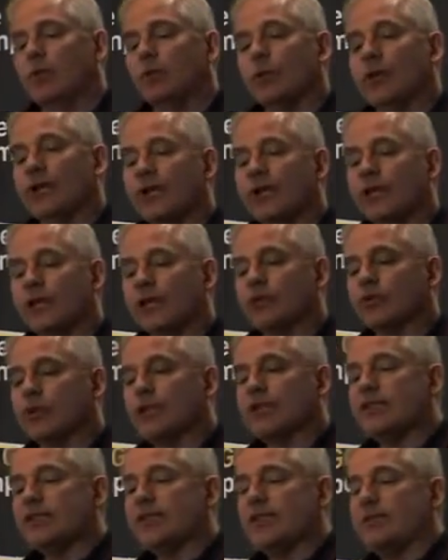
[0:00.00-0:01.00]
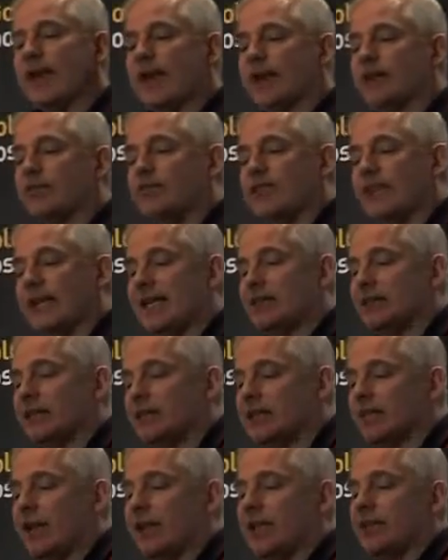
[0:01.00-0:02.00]
we get an increasing amount of
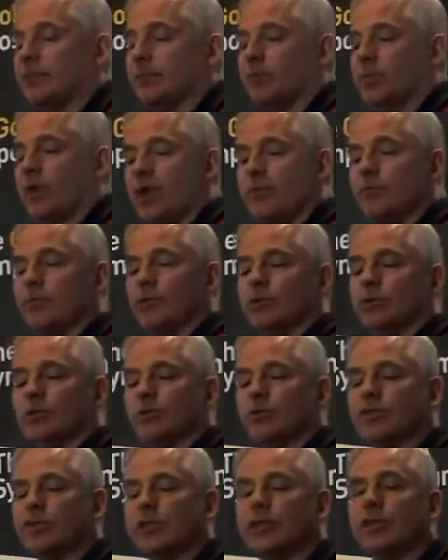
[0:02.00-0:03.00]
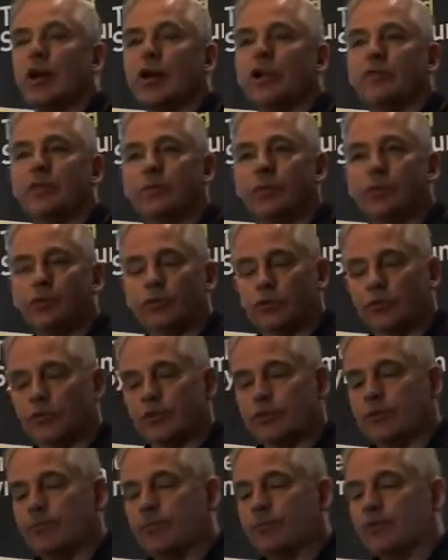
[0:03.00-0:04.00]
debt, the money supply booms, the economy
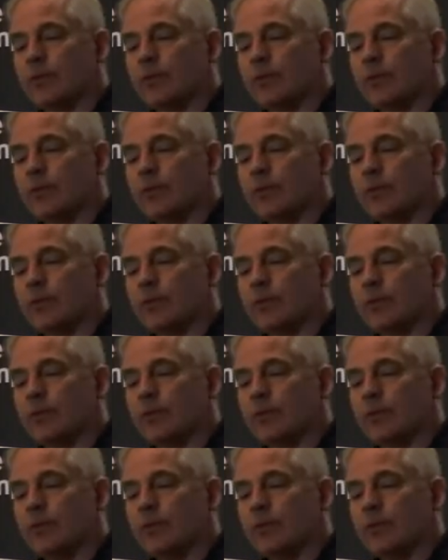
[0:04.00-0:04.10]
booms.